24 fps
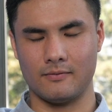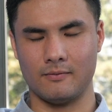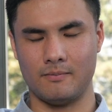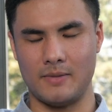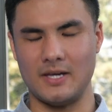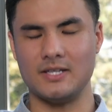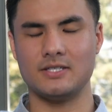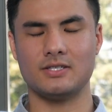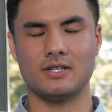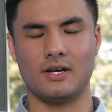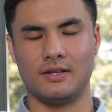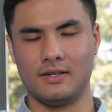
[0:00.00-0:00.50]

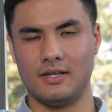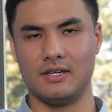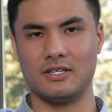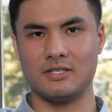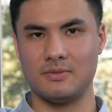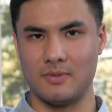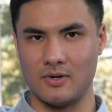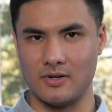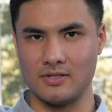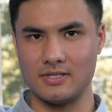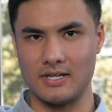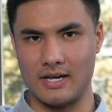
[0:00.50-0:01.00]
based on the
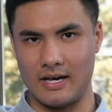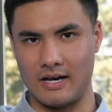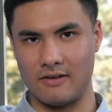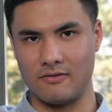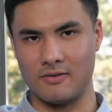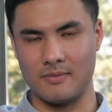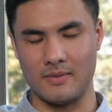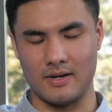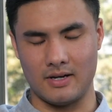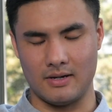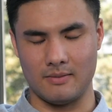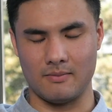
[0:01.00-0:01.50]
experience I had
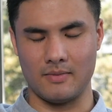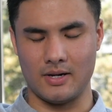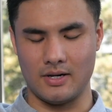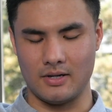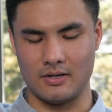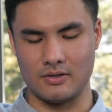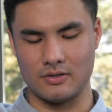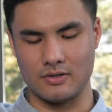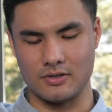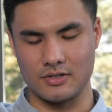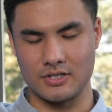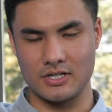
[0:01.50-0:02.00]
from my, my
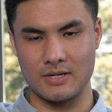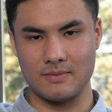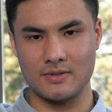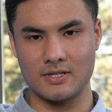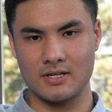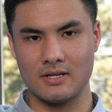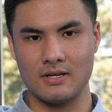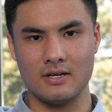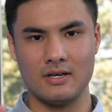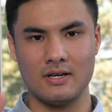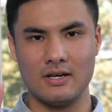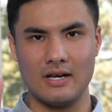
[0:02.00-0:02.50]
internships,
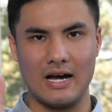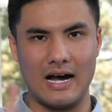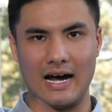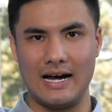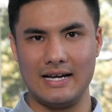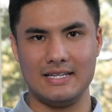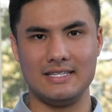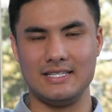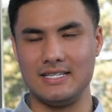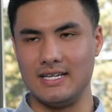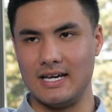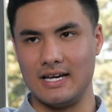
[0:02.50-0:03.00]

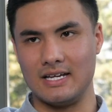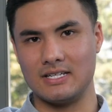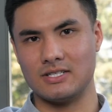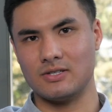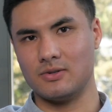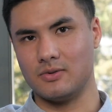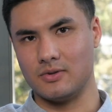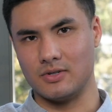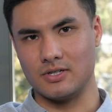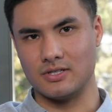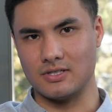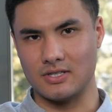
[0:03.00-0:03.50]
IDS,
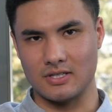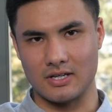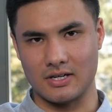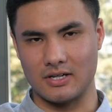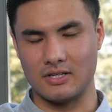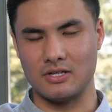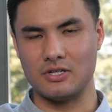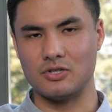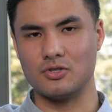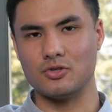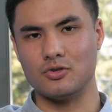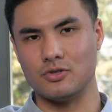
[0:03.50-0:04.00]
which is like
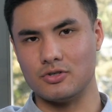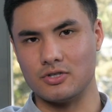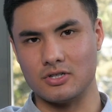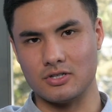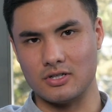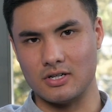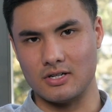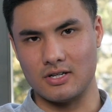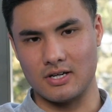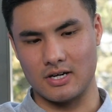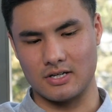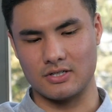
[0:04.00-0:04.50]
an intrusion
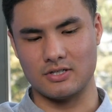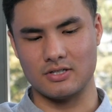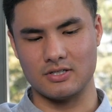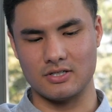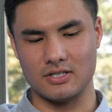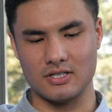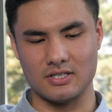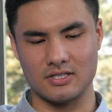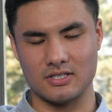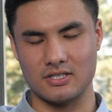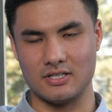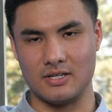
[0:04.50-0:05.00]
detection
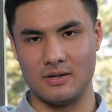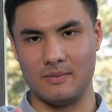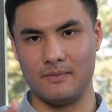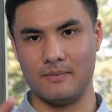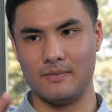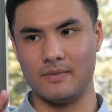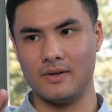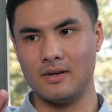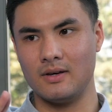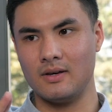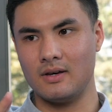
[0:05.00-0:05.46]
system,